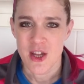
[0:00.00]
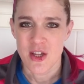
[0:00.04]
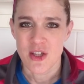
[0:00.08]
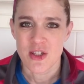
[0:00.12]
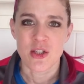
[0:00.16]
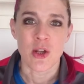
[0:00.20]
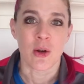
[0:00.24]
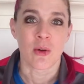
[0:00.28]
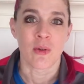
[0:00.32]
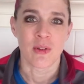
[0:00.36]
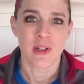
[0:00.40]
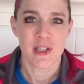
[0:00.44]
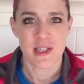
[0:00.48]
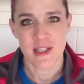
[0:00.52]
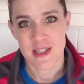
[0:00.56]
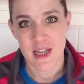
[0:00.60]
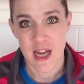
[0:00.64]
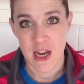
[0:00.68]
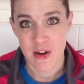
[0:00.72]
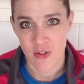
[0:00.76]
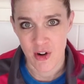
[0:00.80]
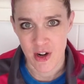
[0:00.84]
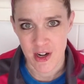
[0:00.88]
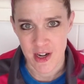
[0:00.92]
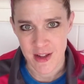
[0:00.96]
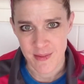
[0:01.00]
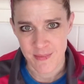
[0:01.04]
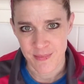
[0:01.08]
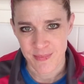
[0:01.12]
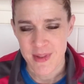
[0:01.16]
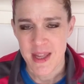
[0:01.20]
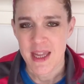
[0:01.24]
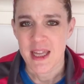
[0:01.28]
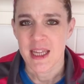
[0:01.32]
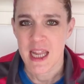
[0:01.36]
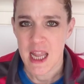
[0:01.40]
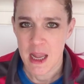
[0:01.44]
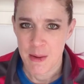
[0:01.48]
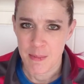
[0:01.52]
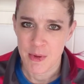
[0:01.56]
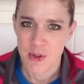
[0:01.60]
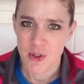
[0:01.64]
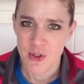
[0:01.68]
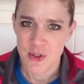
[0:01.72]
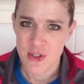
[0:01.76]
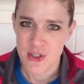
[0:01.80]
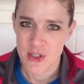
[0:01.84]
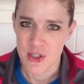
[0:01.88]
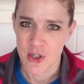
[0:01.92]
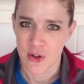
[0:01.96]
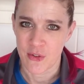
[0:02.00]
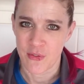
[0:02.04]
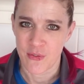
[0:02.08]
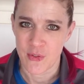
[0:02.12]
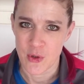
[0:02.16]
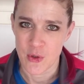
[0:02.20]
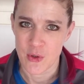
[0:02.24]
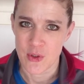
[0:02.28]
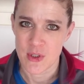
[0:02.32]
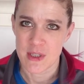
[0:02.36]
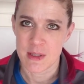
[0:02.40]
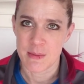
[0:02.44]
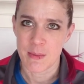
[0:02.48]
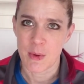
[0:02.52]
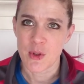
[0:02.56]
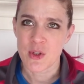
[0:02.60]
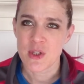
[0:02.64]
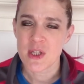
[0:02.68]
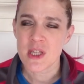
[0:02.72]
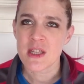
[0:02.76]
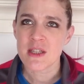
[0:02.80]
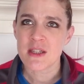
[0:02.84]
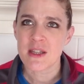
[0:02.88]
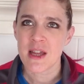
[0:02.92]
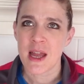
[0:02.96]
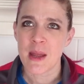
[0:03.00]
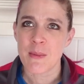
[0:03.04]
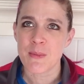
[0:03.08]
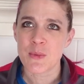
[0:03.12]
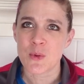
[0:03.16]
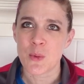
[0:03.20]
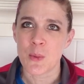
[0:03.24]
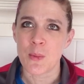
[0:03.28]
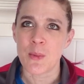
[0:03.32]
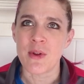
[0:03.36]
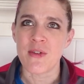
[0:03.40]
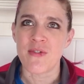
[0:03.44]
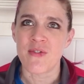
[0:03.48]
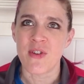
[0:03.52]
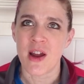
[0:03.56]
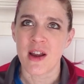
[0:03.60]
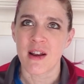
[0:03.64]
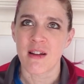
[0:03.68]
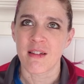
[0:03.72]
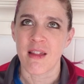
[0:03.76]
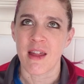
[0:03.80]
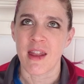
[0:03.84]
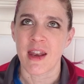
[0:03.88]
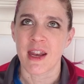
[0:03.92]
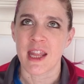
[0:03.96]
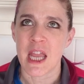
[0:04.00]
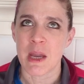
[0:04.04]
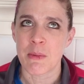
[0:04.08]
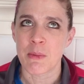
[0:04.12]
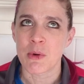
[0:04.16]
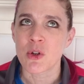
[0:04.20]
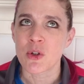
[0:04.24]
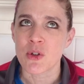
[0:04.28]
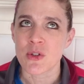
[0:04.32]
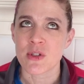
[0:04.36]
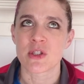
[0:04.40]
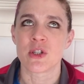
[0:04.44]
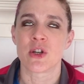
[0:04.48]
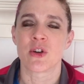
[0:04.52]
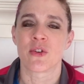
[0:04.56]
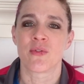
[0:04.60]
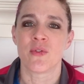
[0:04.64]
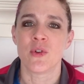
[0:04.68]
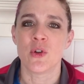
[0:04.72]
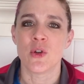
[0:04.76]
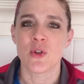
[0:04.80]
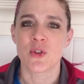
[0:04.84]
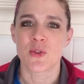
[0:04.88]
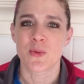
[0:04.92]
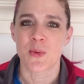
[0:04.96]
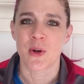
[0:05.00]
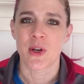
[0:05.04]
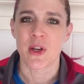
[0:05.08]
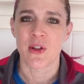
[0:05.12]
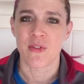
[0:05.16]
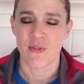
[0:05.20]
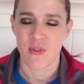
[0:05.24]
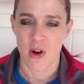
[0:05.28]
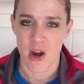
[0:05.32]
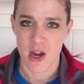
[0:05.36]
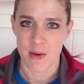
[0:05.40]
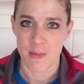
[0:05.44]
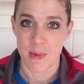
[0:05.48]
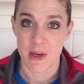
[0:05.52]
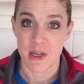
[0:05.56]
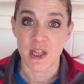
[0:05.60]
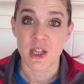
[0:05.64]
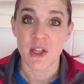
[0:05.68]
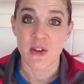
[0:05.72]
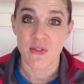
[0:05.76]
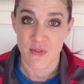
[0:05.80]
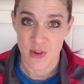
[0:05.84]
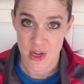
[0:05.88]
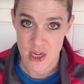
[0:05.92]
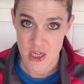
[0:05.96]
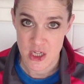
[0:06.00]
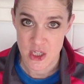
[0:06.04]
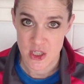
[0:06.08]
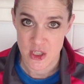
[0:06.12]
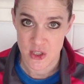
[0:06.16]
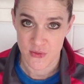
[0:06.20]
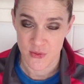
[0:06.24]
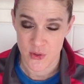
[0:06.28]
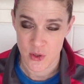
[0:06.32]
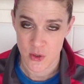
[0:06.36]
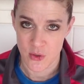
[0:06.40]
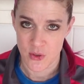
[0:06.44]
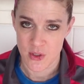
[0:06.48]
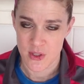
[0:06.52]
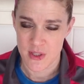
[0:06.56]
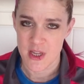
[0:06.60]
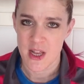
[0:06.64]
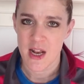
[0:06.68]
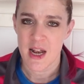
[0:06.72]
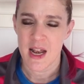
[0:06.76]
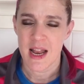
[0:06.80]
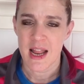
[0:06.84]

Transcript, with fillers: So let's dive right in. Chemicals in our foods. And most of the times when we find a lot of chemicals in our foods, we're going to find them in convenience foods.